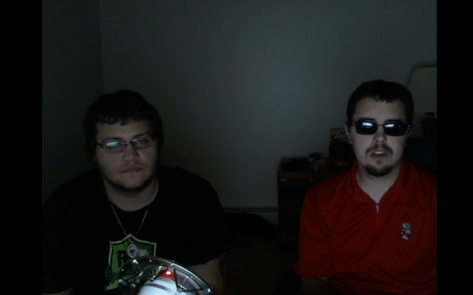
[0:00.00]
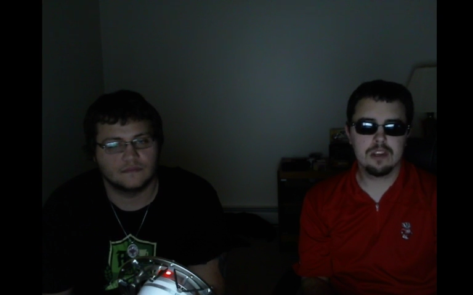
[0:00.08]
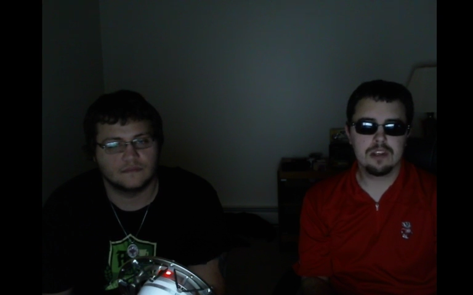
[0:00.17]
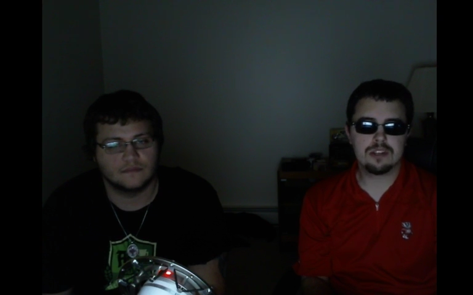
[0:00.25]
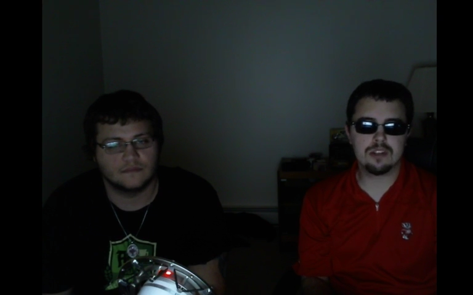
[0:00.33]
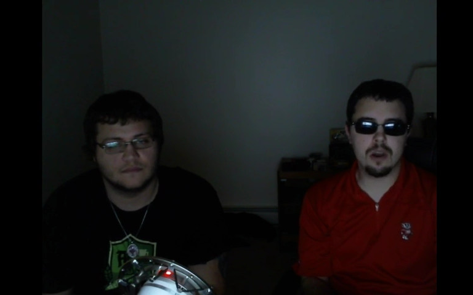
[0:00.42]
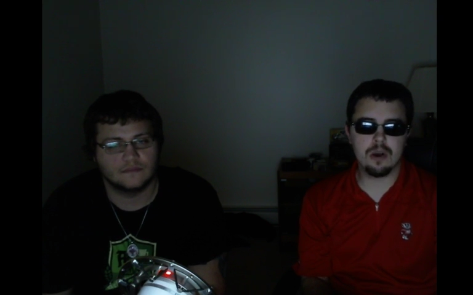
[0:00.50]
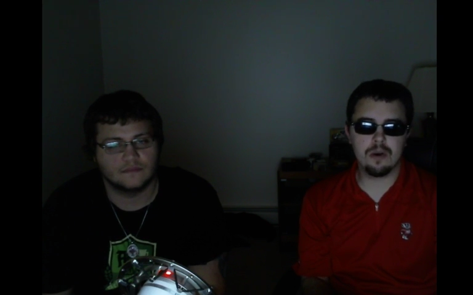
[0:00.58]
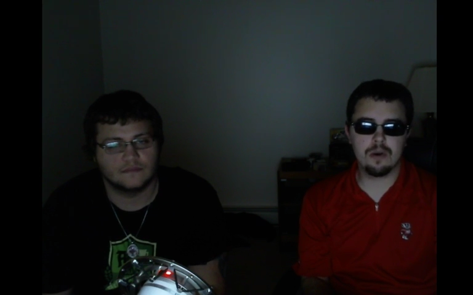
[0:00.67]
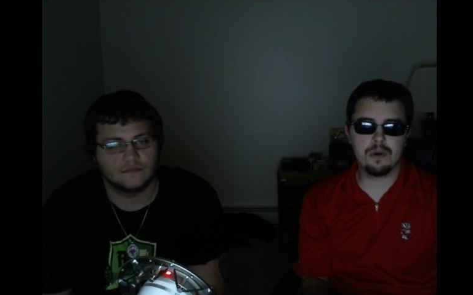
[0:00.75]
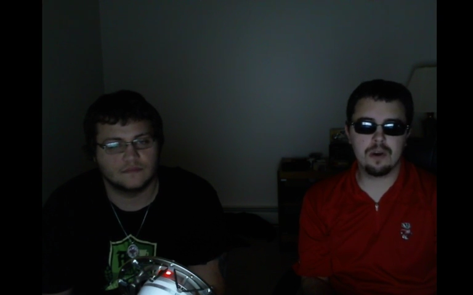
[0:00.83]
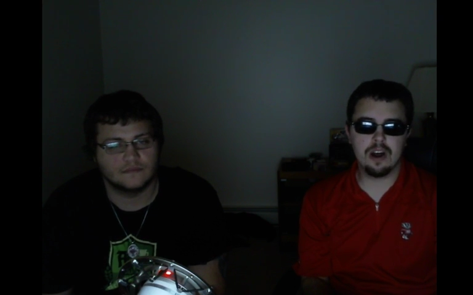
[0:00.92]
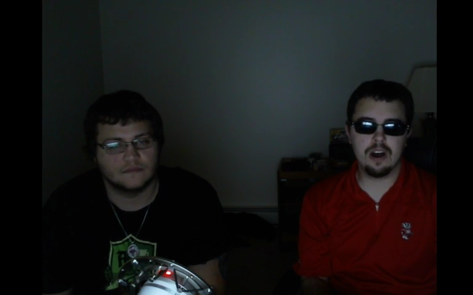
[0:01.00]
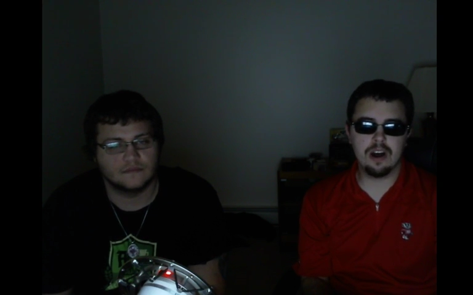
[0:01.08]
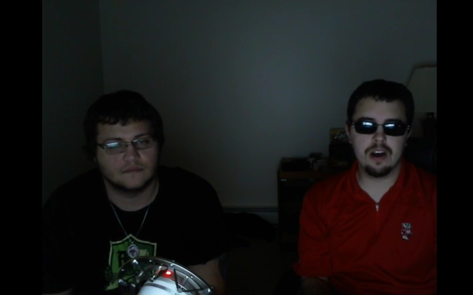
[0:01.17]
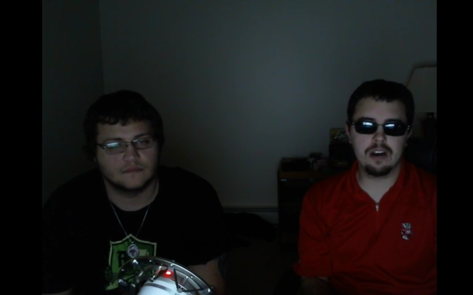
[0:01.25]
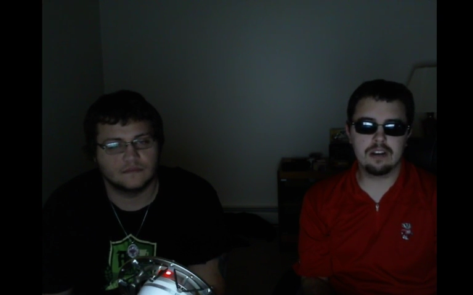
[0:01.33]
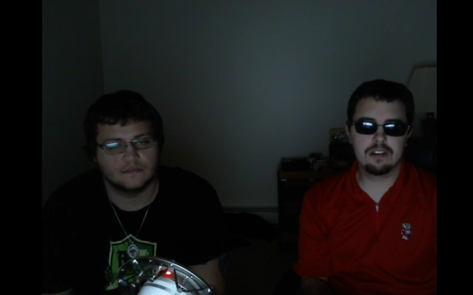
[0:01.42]
Speaker 1: So,
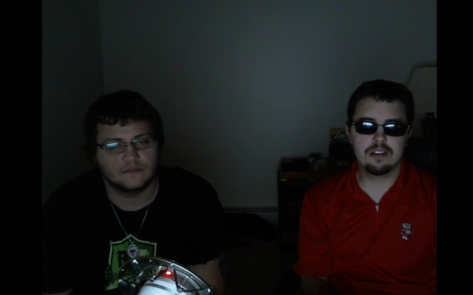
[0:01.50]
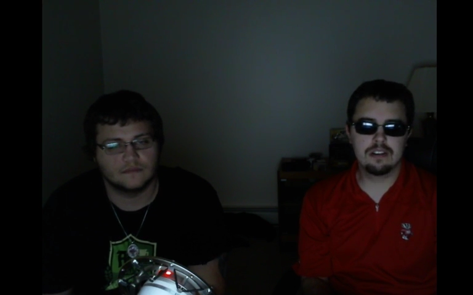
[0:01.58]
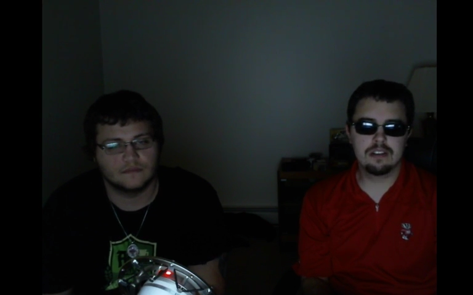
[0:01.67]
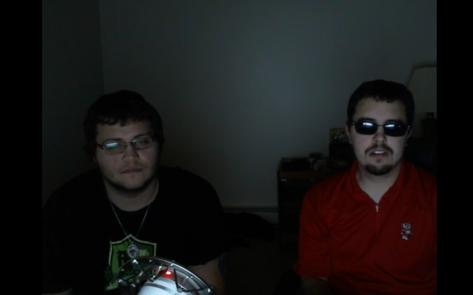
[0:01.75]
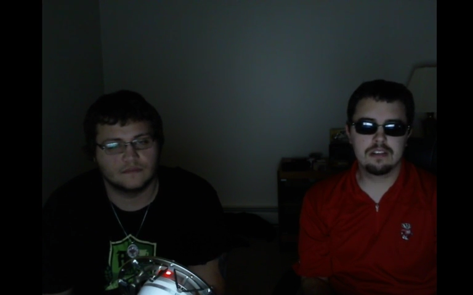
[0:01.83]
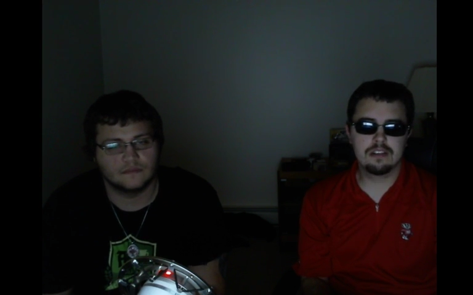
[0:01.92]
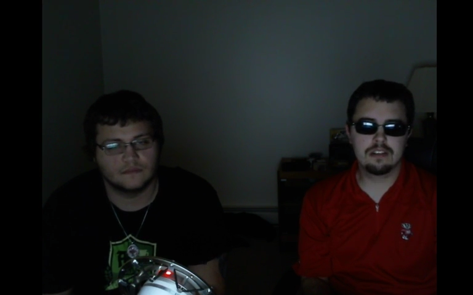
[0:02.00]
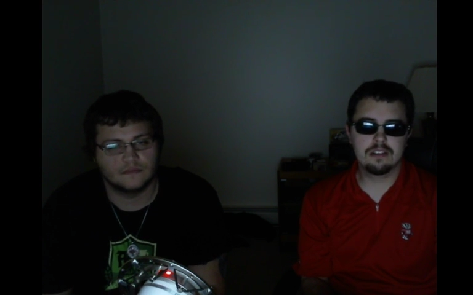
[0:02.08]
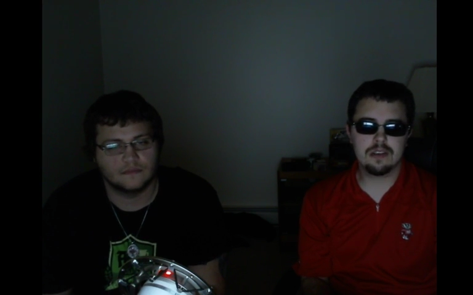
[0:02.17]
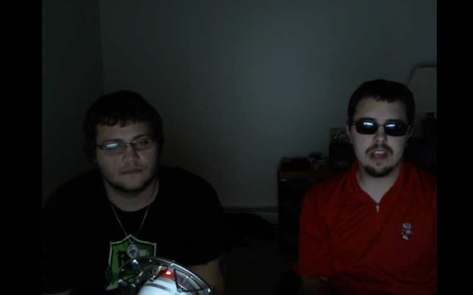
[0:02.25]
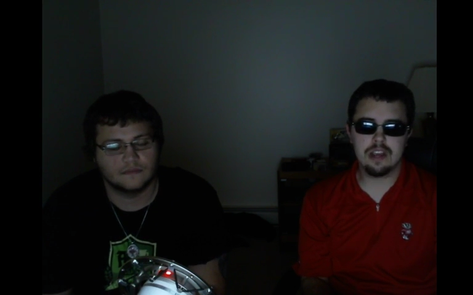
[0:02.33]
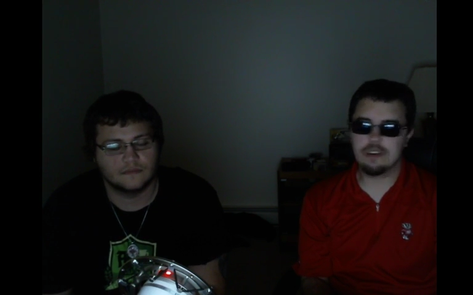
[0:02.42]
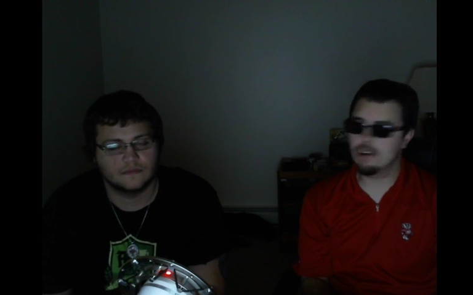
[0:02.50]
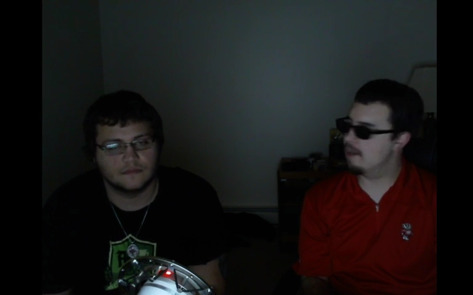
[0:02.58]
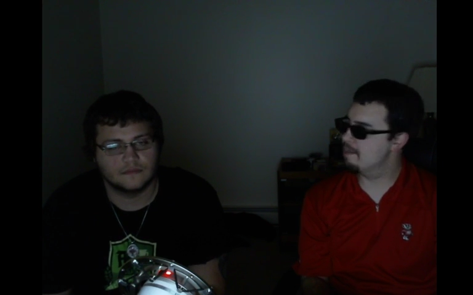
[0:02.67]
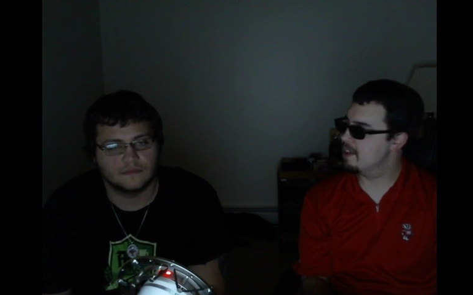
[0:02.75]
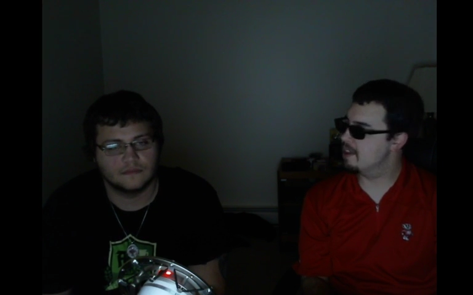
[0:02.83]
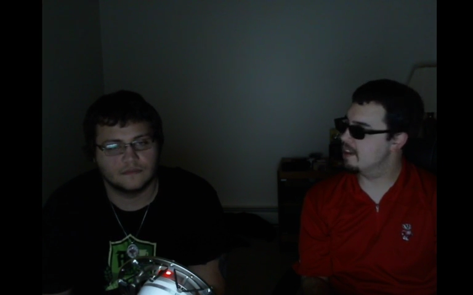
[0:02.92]
uh, so yeah, no, I'm
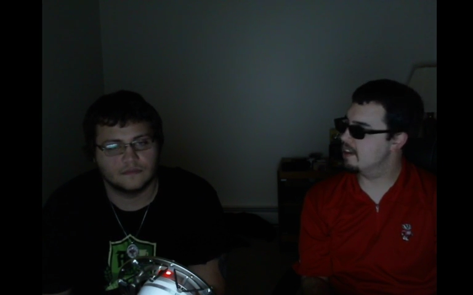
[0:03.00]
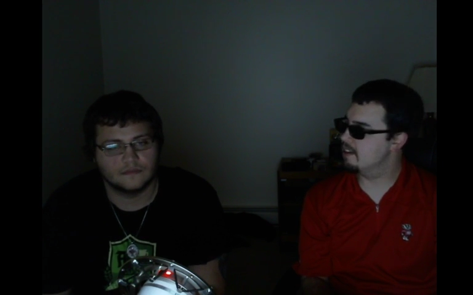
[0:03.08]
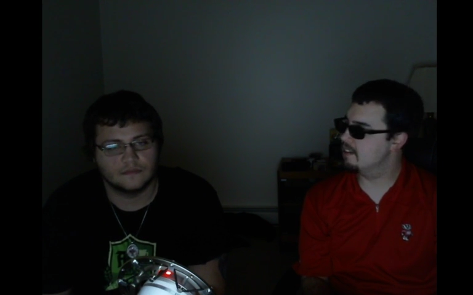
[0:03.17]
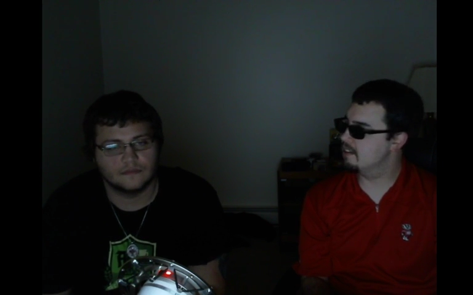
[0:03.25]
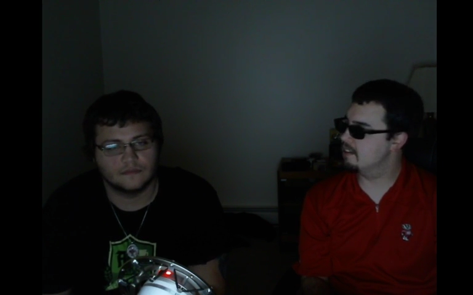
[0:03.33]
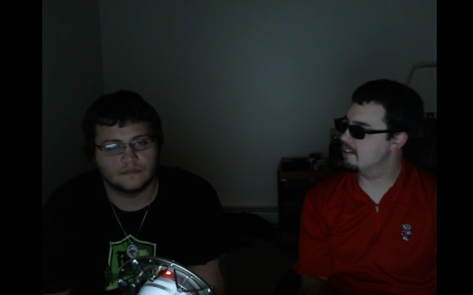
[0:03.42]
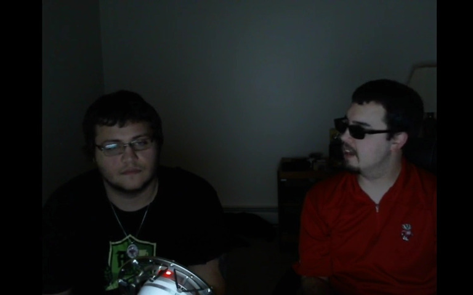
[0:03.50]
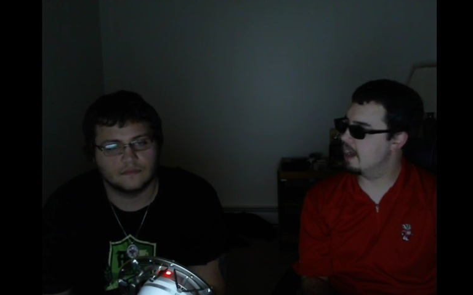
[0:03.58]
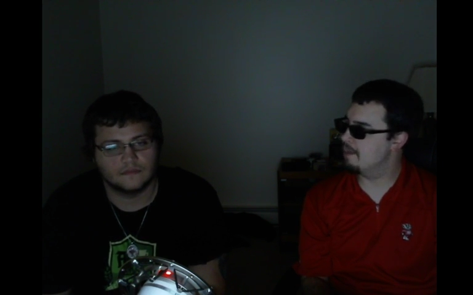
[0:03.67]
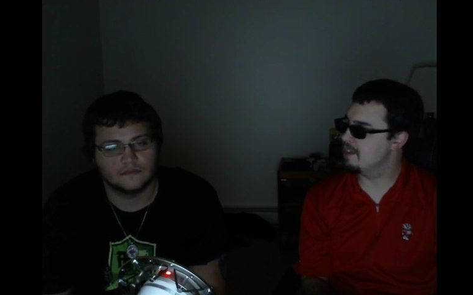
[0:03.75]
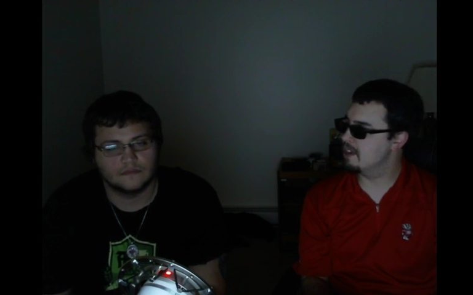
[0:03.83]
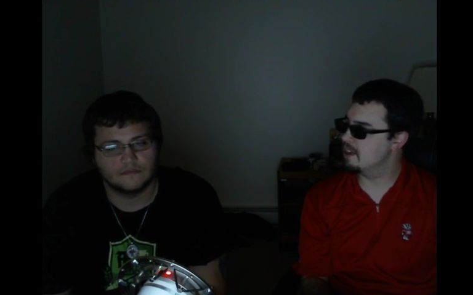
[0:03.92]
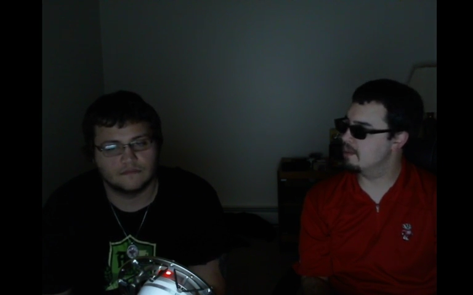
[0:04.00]
thinking. I'm thinking we'll